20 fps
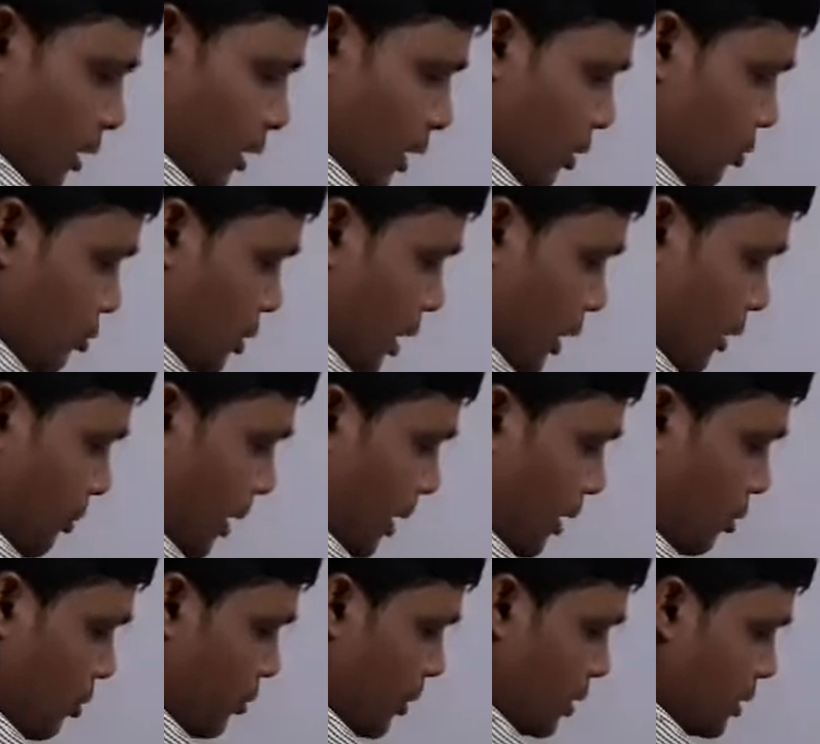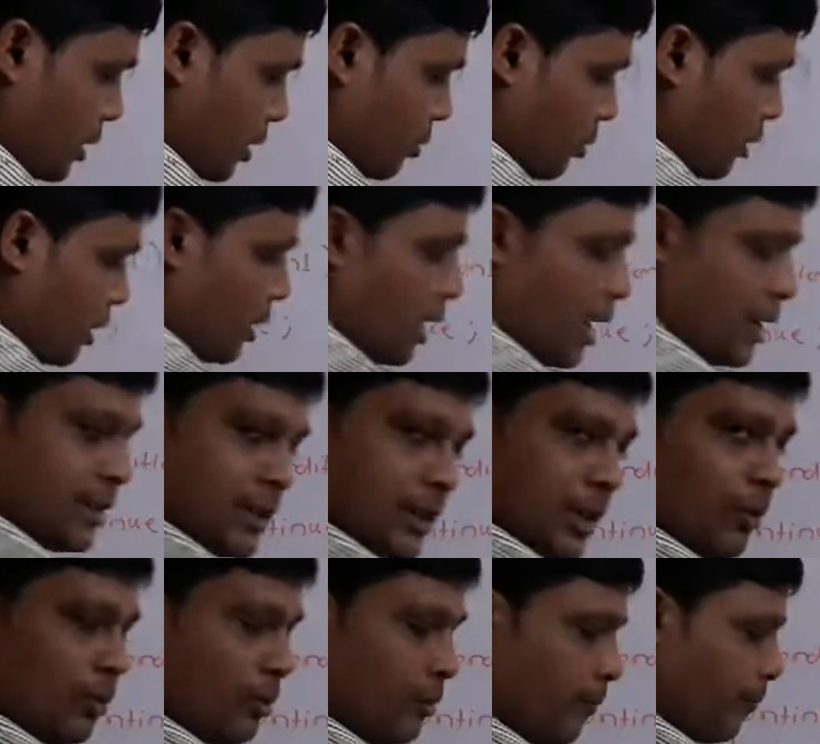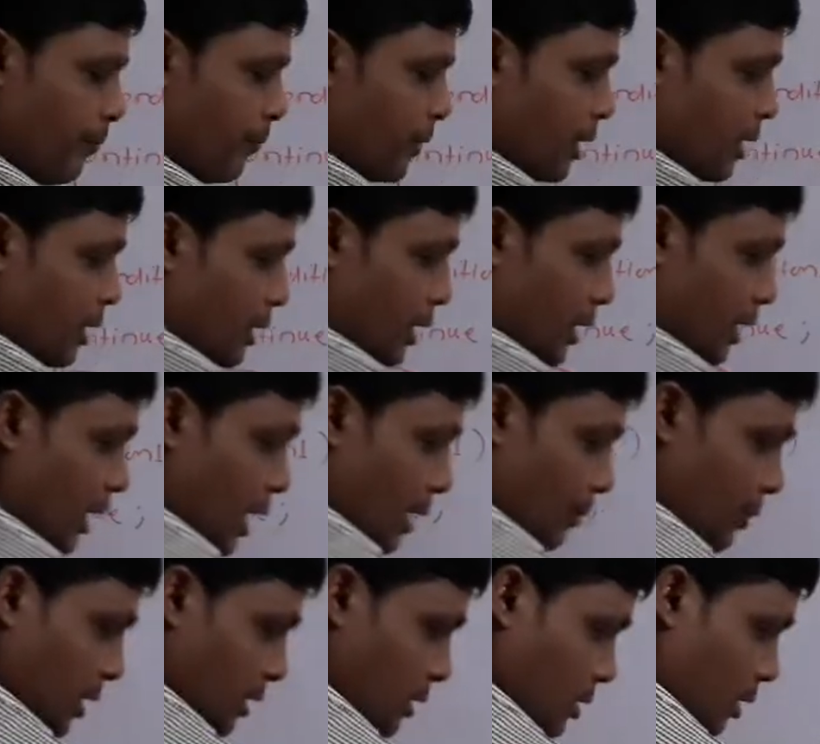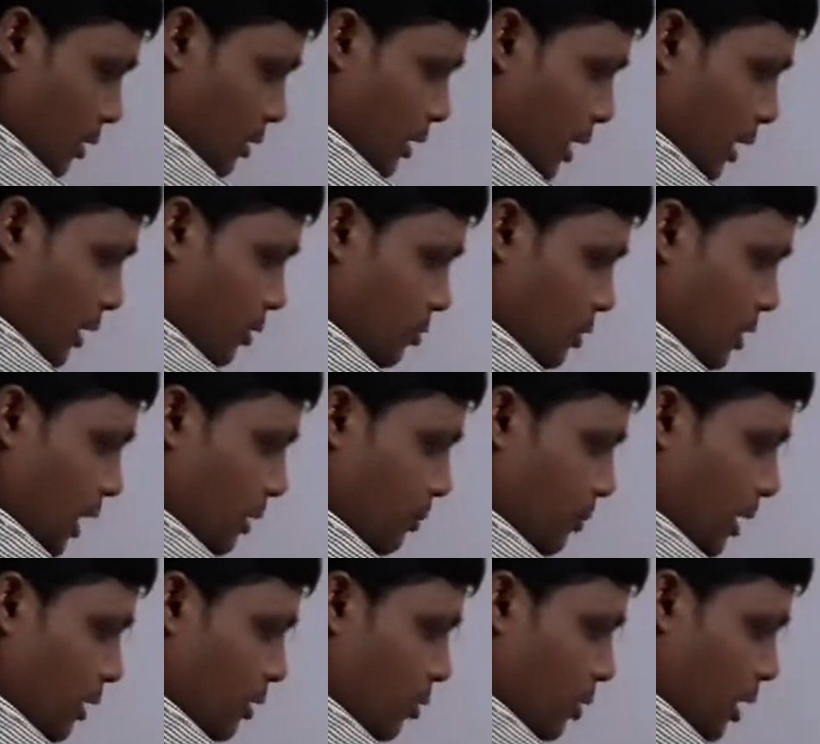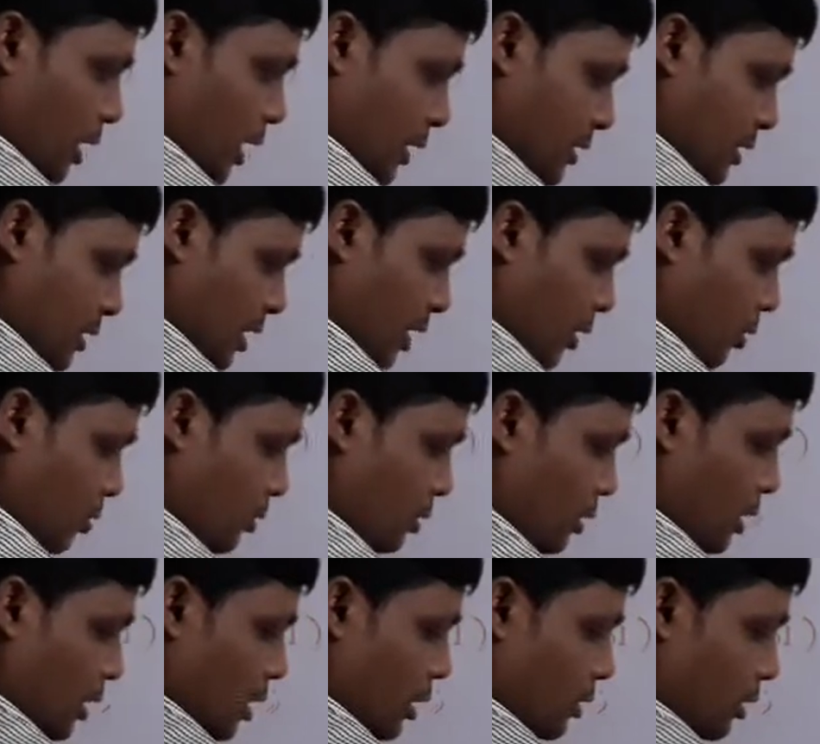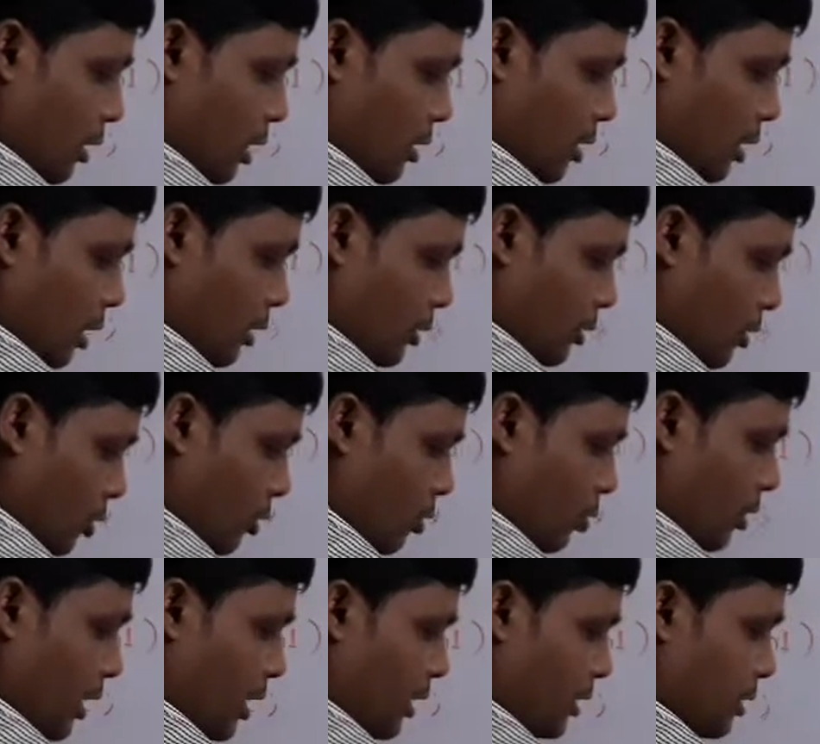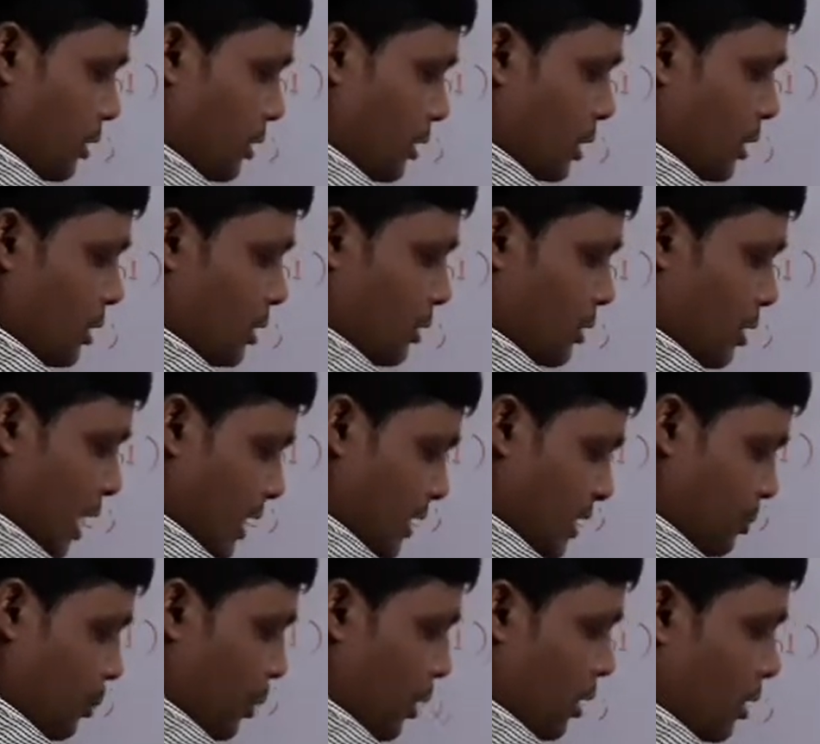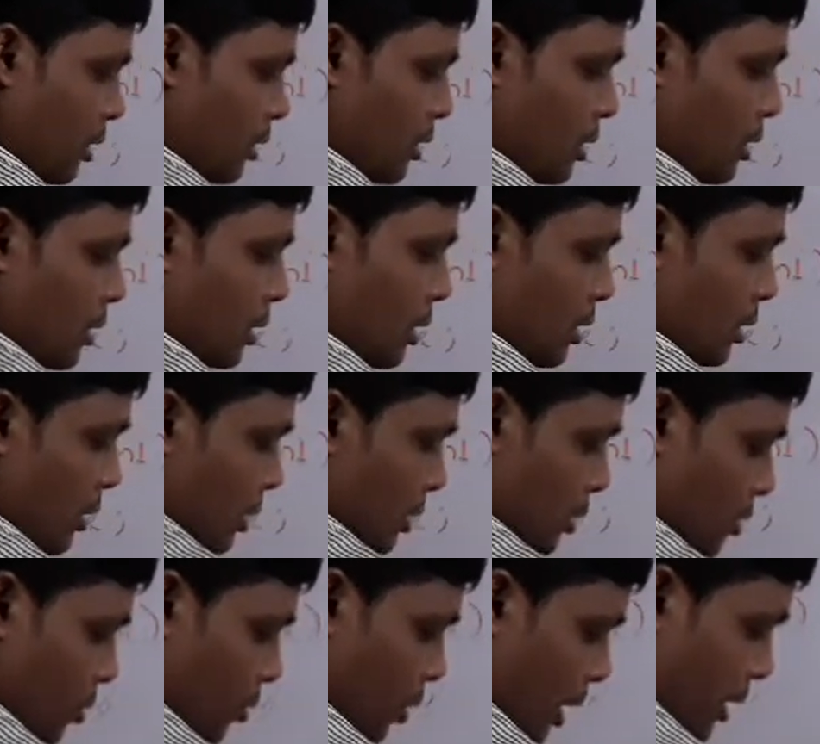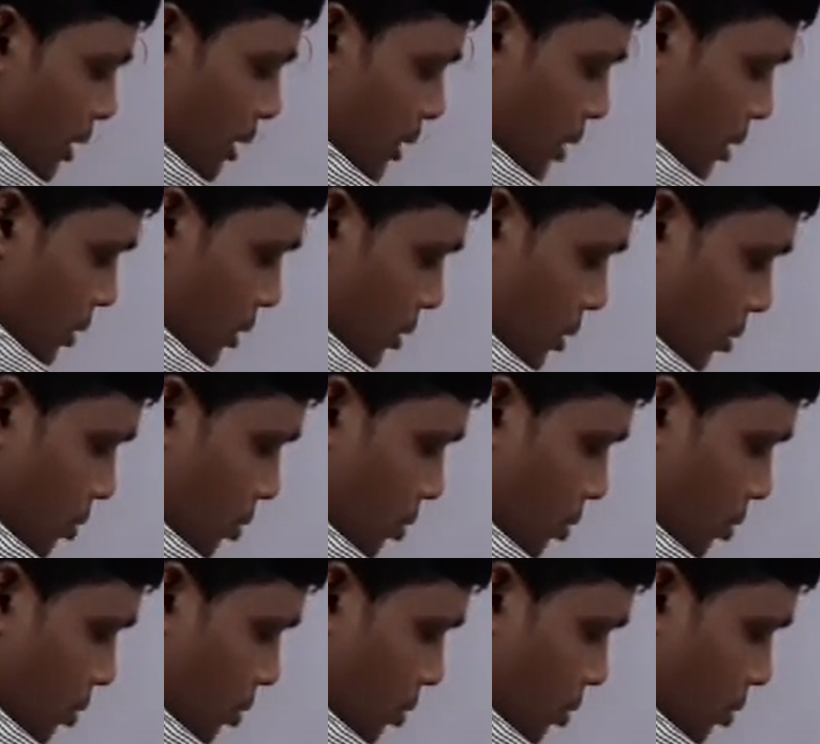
continue statement obviously will execute. If this continue statement will execute, the control will transfer what?